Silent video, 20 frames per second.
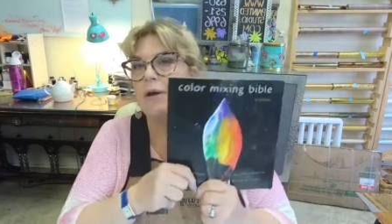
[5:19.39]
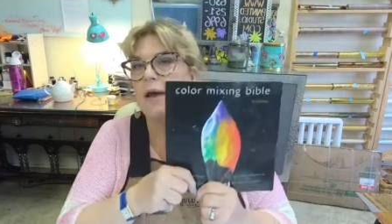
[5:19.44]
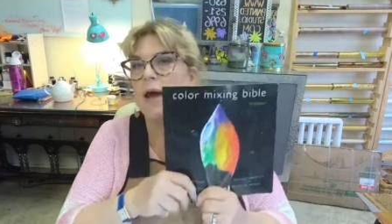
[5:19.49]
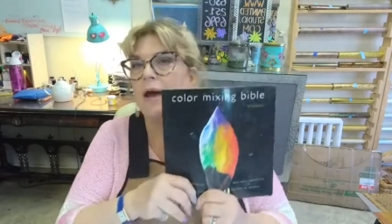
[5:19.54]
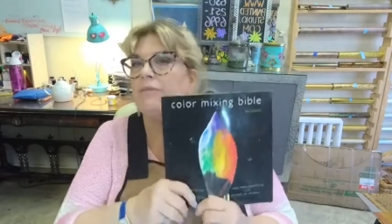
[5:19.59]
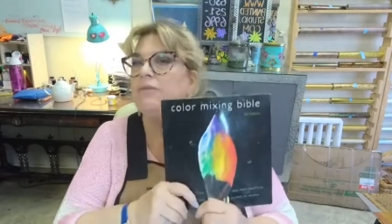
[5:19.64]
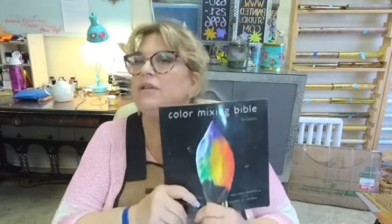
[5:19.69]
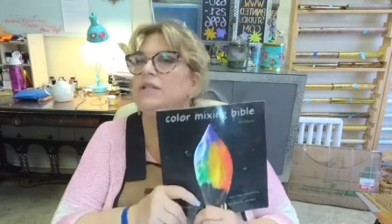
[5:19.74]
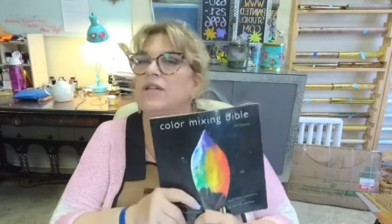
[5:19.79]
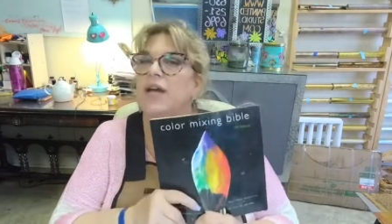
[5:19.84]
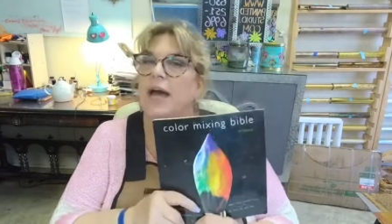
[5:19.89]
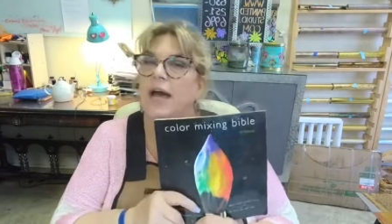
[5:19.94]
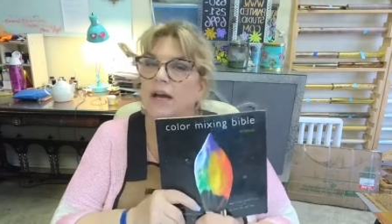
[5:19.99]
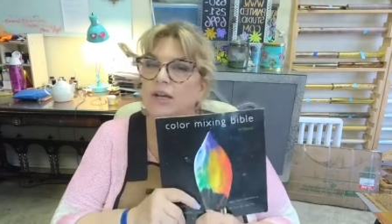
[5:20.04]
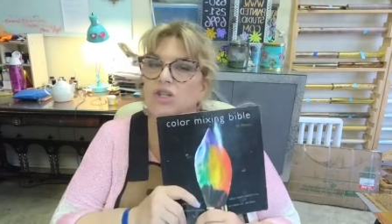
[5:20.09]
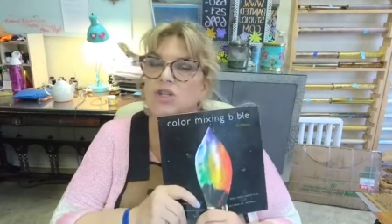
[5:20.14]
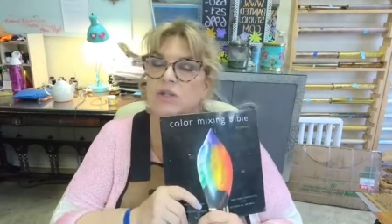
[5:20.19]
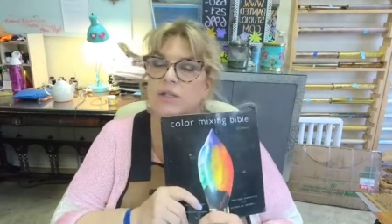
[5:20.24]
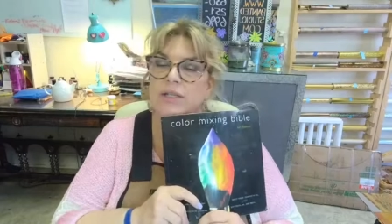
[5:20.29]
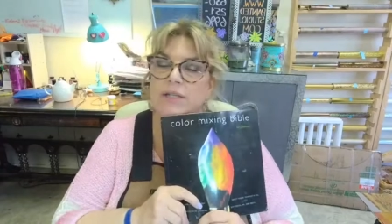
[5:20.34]
having to
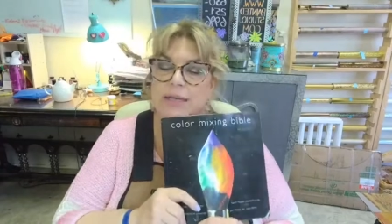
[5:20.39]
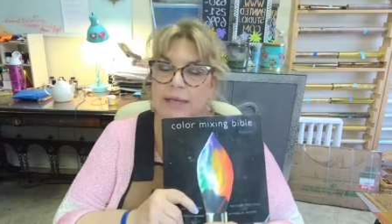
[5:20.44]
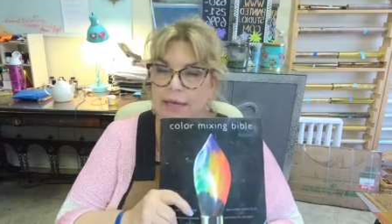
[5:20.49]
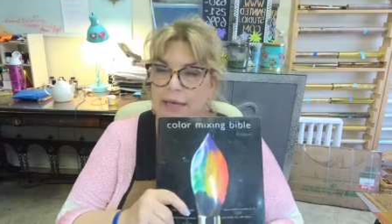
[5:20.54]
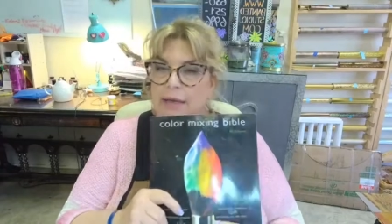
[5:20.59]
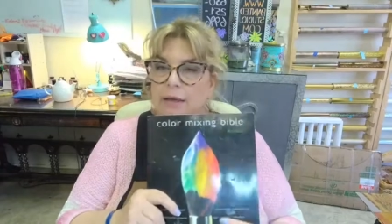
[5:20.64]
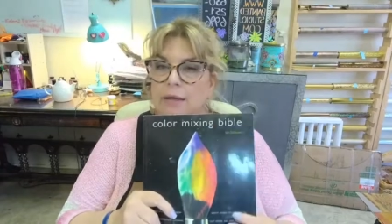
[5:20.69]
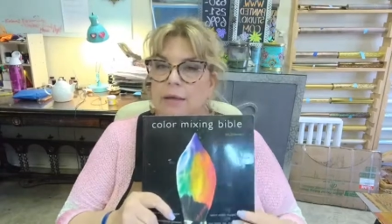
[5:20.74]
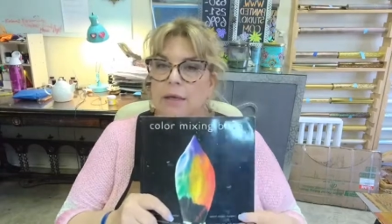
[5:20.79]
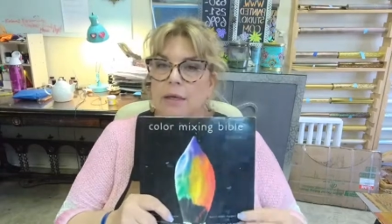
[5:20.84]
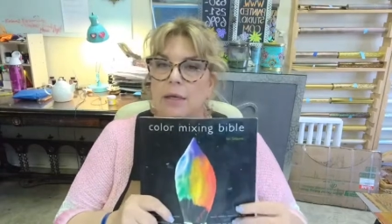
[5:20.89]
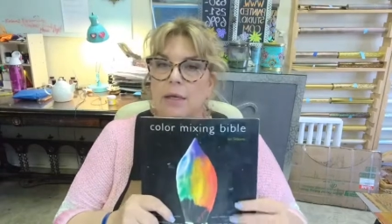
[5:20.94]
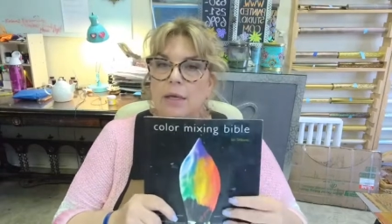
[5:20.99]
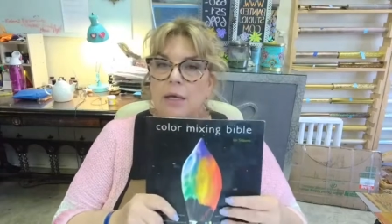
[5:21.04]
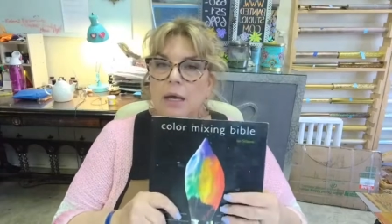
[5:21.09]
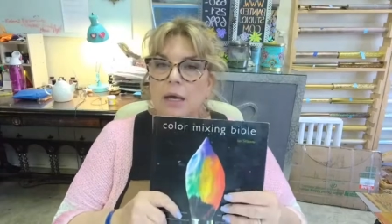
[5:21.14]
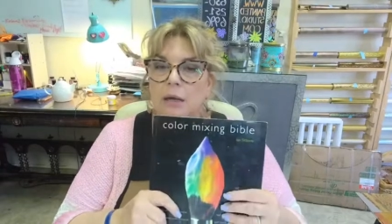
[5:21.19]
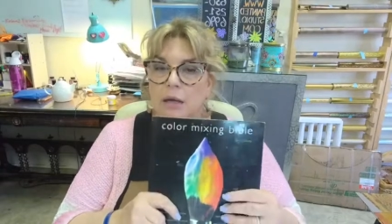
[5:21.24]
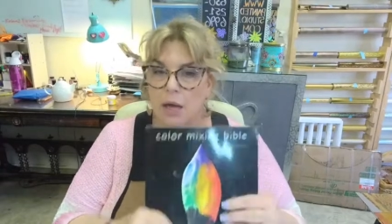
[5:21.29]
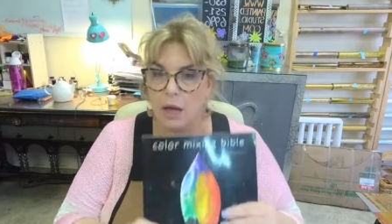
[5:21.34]
actually take
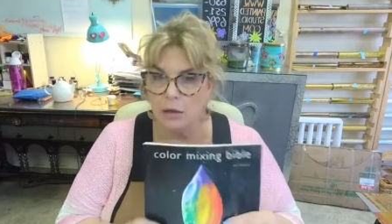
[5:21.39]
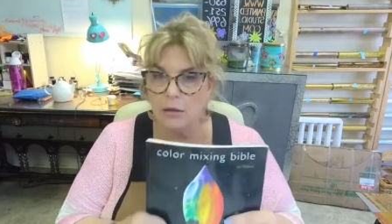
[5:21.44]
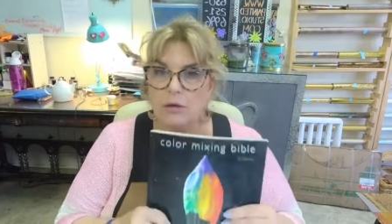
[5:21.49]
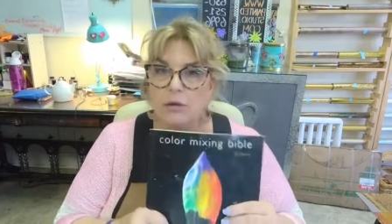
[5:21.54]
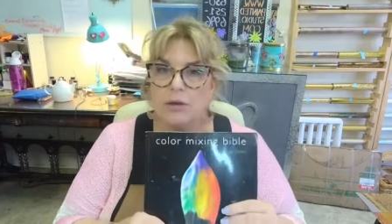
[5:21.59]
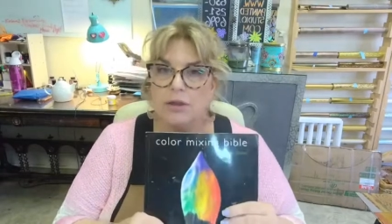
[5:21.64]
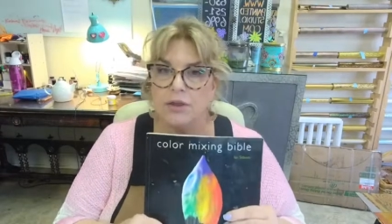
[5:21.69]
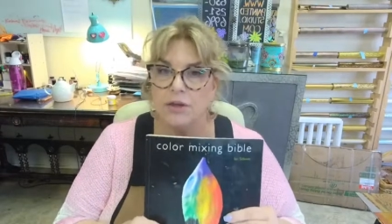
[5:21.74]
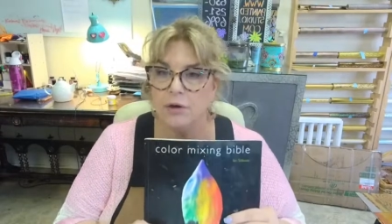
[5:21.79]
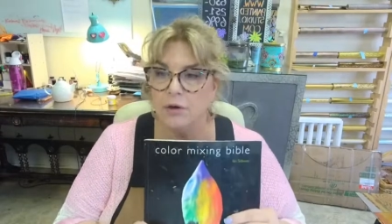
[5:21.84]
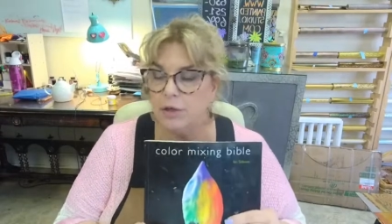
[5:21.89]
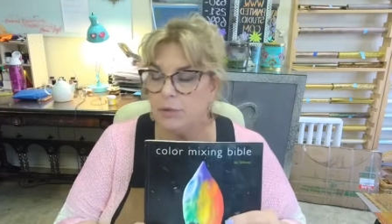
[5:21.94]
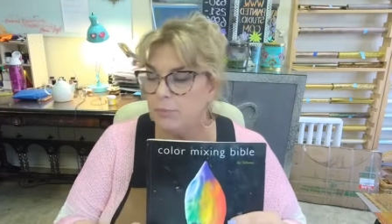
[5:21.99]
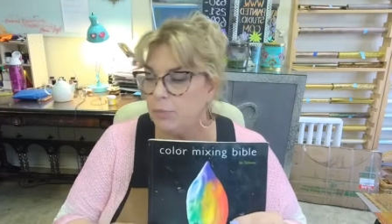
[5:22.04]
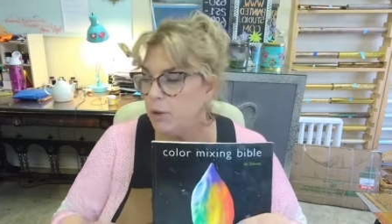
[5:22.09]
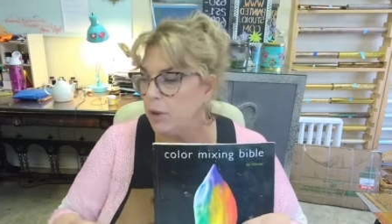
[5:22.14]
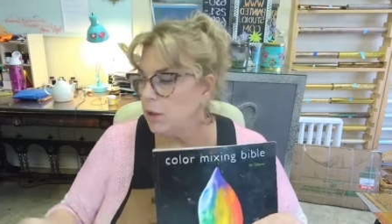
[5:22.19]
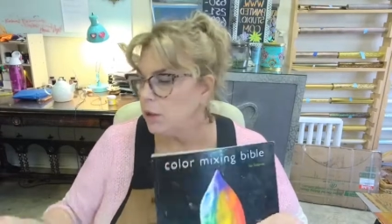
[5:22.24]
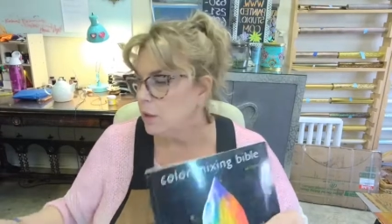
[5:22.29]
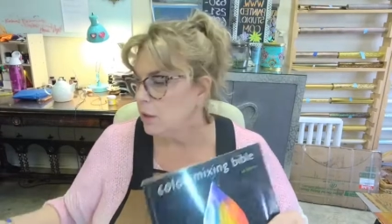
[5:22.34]
a color theory
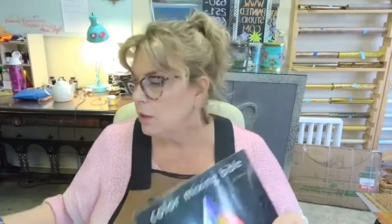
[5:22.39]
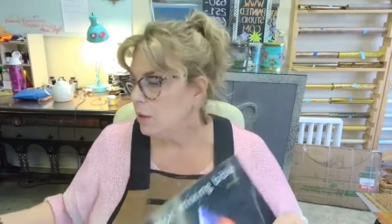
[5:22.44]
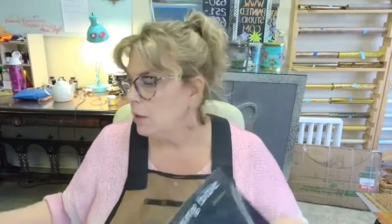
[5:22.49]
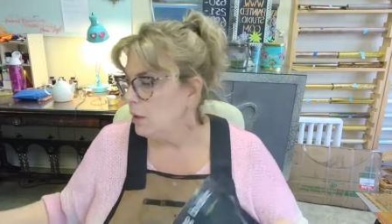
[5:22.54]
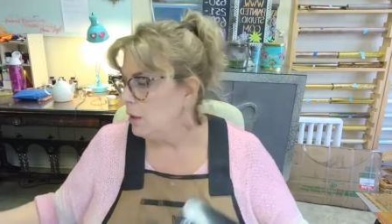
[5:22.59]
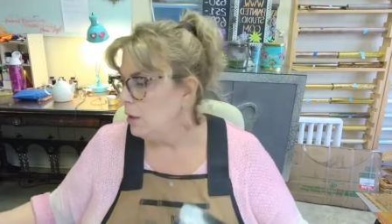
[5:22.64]
book.